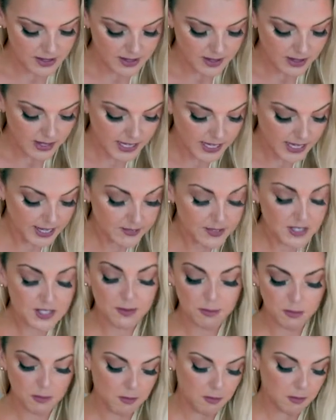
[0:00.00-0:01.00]
And it gives
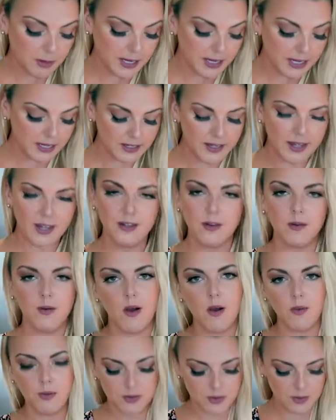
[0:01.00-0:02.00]
some green and you
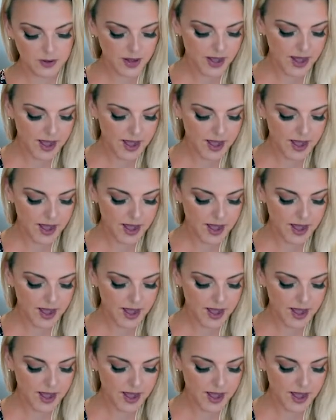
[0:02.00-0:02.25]
always wanna